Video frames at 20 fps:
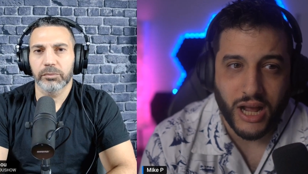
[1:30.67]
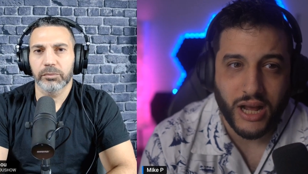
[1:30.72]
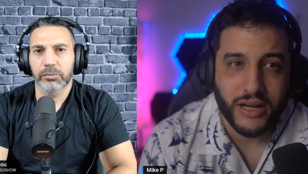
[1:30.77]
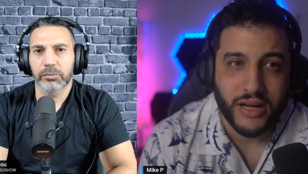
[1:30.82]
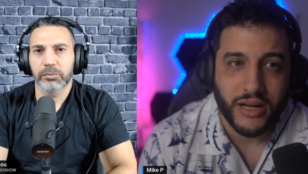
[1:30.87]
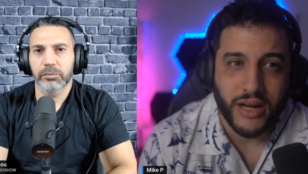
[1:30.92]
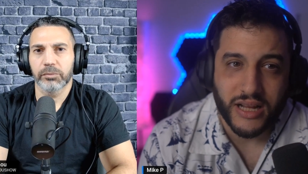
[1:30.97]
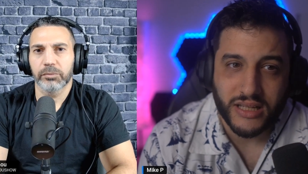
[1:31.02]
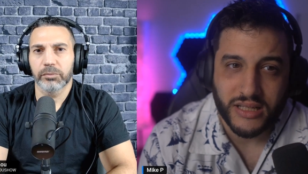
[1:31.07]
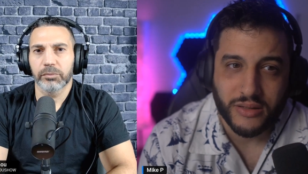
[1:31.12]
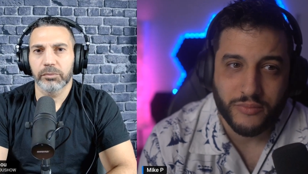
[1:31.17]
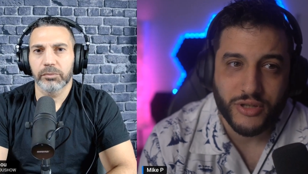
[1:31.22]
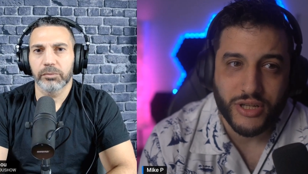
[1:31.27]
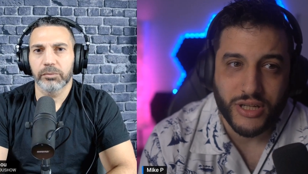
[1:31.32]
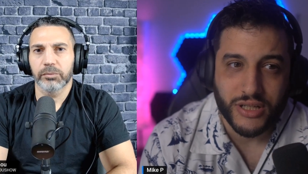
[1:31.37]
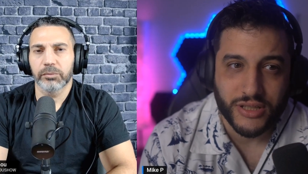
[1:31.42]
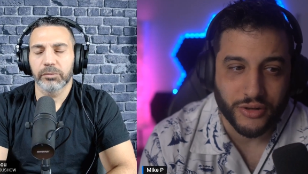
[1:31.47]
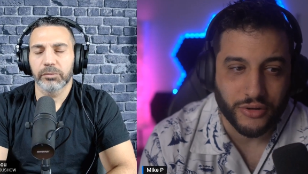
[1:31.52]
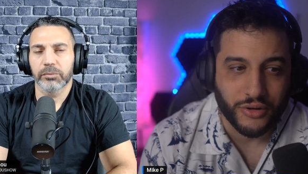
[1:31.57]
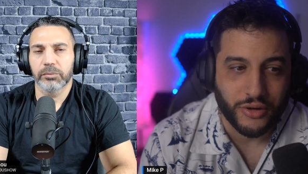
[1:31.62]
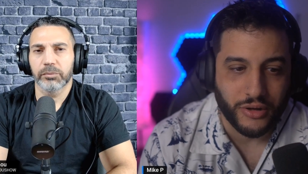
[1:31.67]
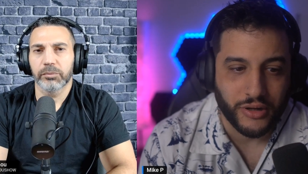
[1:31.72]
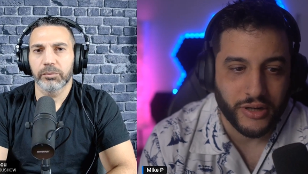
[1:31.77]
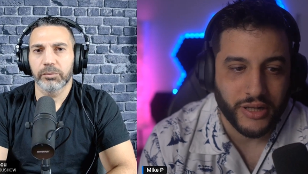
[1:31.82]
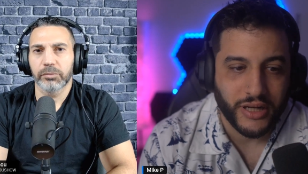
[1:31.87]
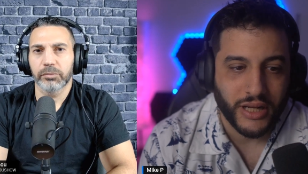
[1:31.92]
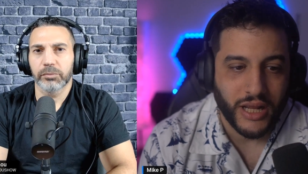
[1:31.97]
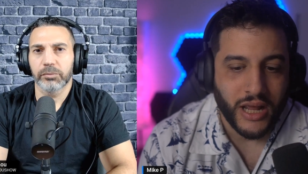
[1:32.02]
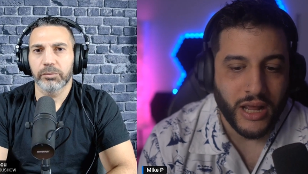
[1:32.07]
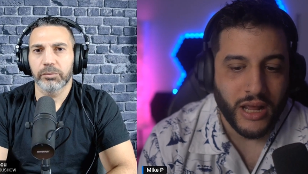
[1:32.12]
Speaker 1: and SMGs are good,
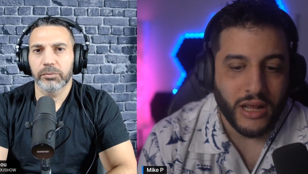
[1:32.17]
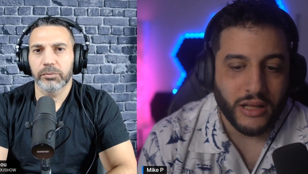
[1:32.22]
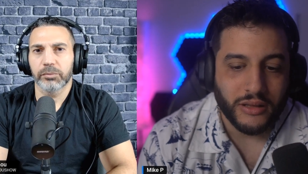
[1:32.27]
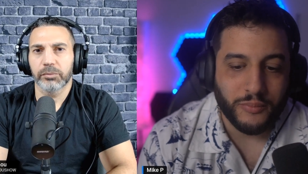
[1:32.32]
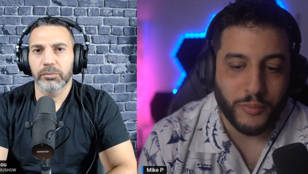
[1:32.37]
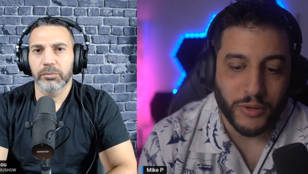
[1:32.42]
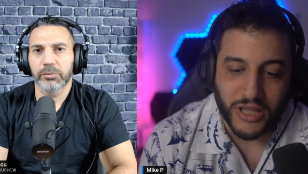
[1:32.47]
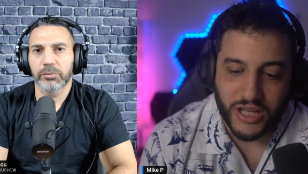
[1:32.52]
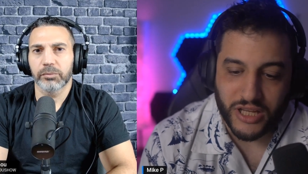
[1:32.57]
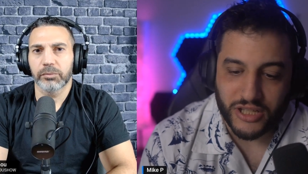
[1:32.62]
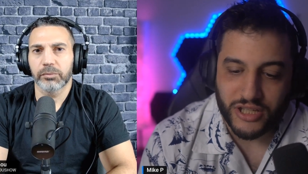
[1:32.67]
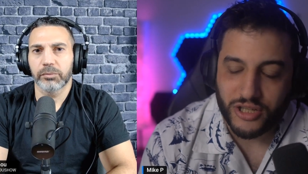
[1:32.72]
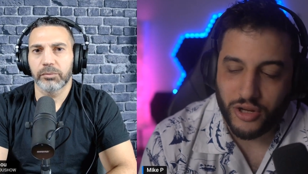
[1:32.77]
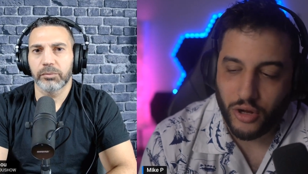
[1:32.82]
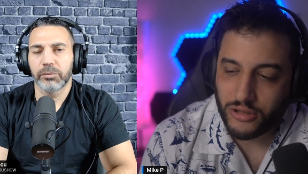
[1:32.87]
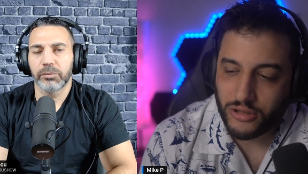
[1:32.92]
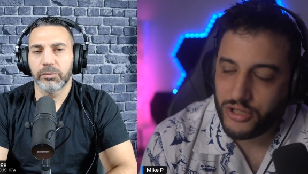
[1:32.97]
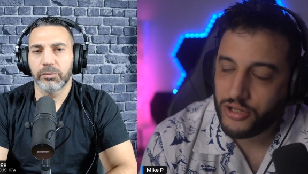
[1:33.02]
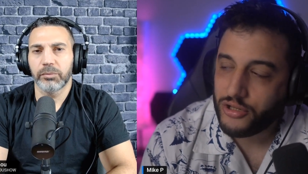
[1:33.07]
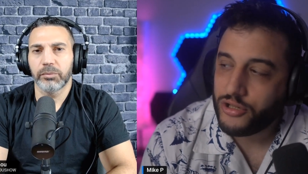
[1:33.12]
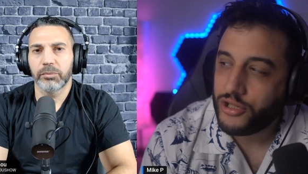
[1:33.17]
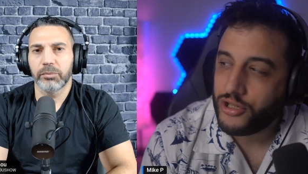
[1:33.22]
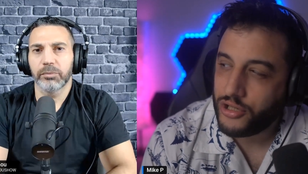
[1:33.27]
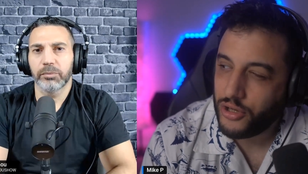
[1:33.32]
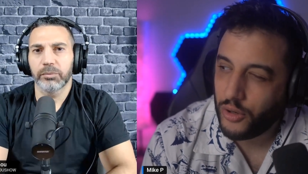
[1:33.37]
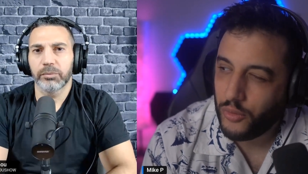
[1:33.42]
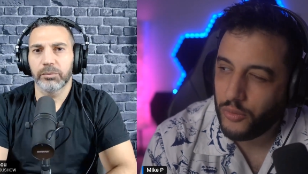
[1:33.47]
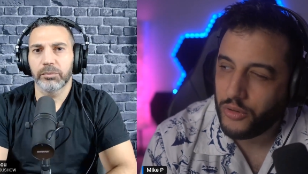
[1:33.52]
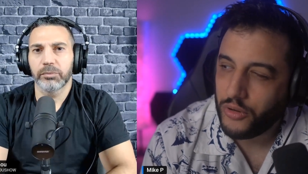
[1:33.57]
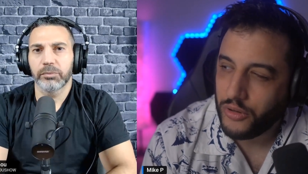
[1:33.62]
but the assaults are so
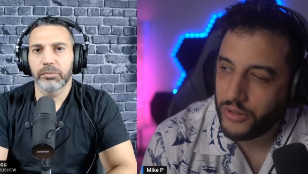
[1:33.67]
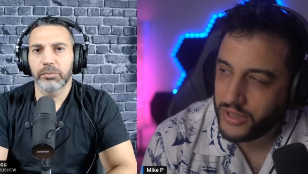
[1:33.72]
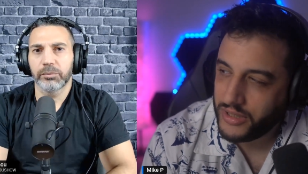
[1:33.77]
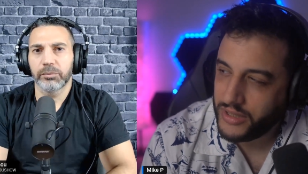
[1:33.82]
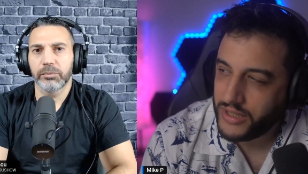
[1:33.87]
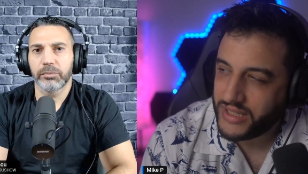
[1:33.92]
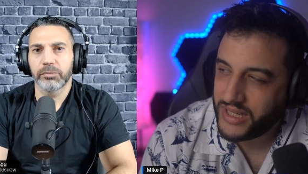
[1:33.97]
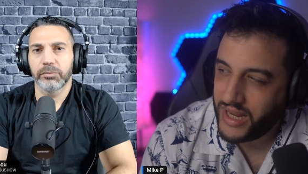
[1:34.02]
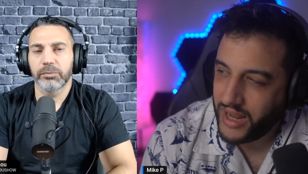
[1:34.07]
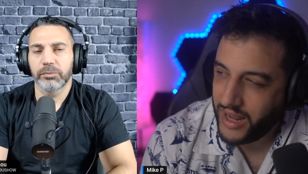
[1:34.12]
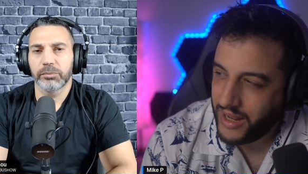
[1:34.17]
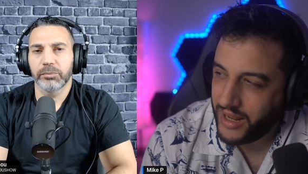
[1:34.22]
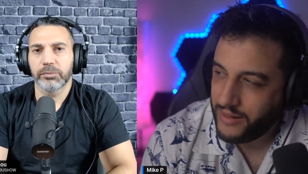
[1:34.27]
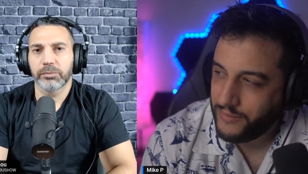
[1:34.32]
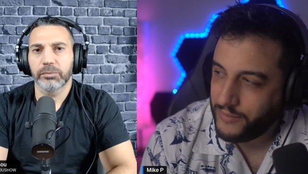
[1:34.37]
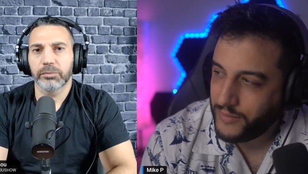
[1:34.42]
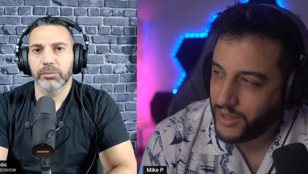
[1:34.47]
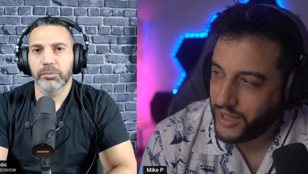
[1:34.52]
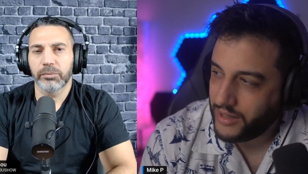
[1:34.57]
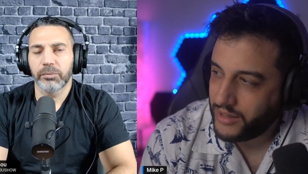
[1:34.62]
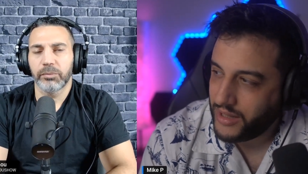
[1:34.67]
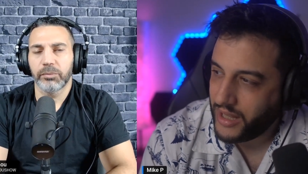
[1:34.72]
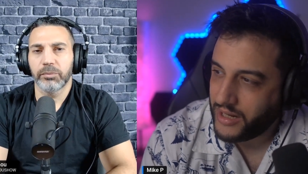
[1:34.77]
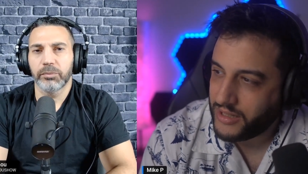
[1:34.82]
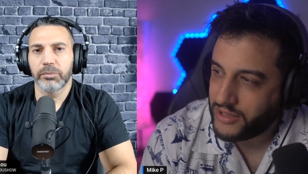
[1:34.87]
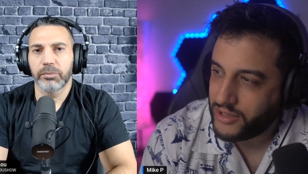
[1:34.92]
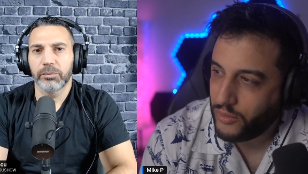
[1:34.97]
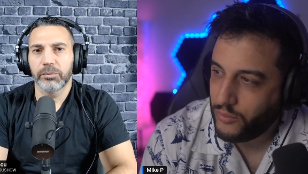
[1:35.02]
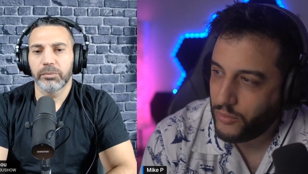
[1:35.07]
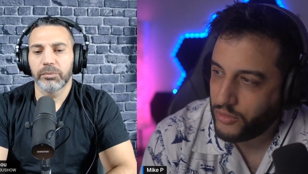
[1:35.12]
good in this game that that it's
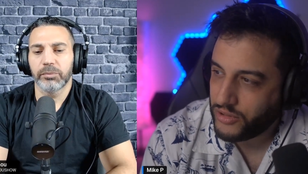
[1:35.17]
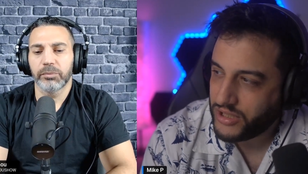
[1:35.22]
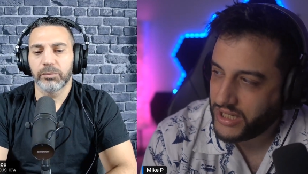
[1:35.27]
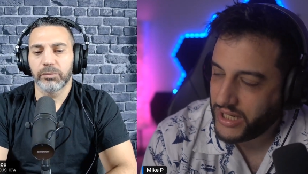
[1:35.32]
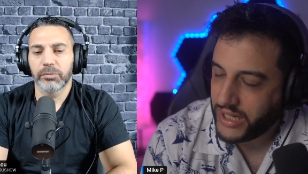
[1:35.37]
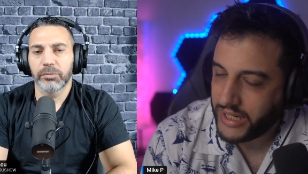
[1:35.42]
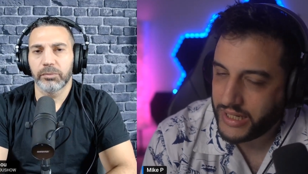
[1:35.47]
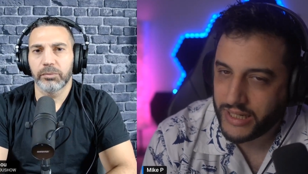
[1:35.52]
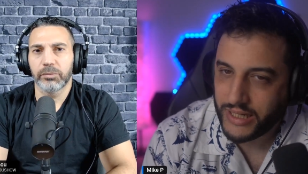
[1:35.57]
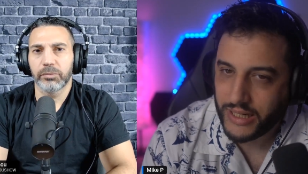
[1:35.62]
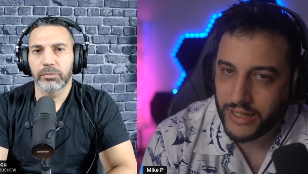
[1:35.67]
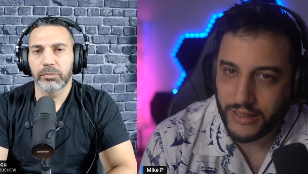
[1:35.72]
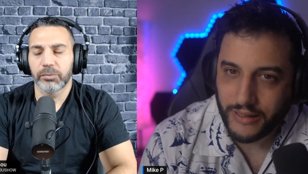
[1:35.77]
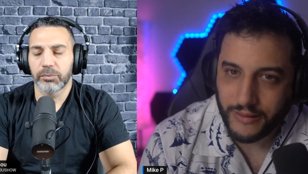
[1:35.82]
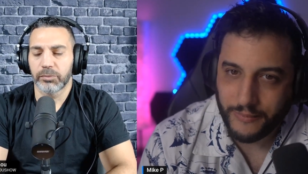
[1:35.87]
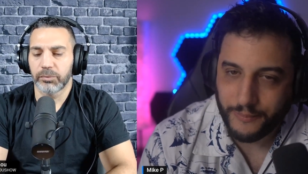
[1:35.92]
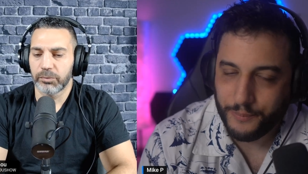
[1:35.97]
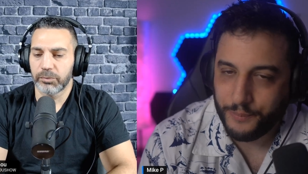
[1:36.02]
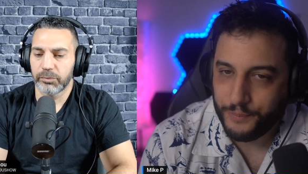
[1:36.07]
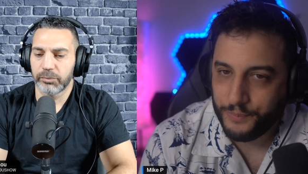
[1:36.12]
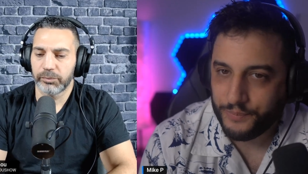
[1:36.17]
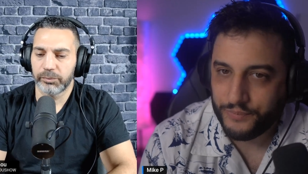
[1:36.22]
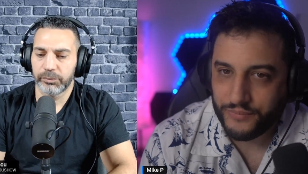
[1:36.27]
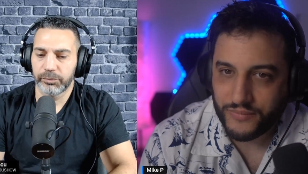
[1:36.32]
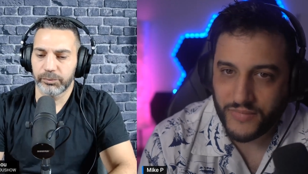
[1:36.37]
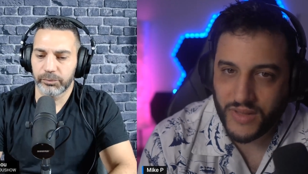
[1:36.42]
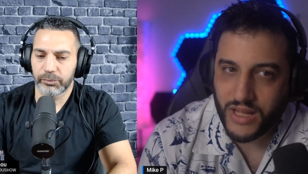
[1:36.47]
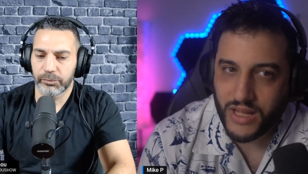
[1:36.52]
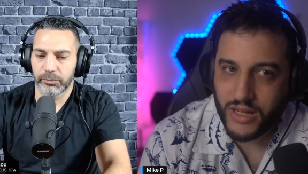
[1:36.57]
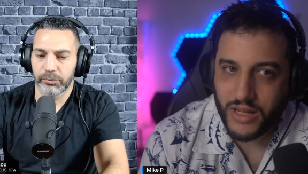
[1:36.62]
almost like. Um,
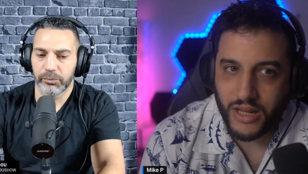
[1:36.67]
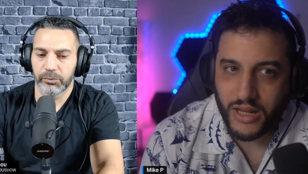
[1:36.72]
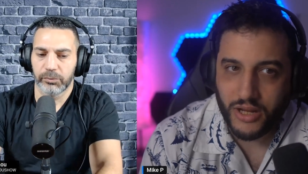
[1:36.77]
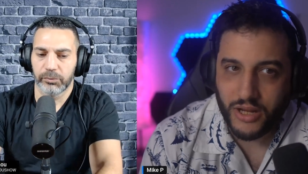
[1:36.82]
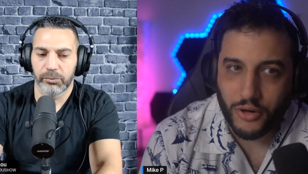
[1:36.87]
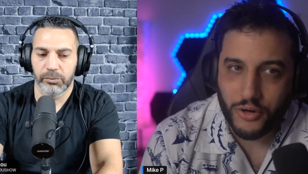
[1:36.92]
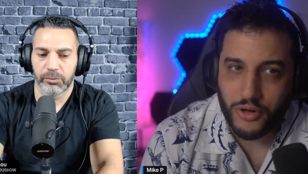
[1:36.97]
you know, you,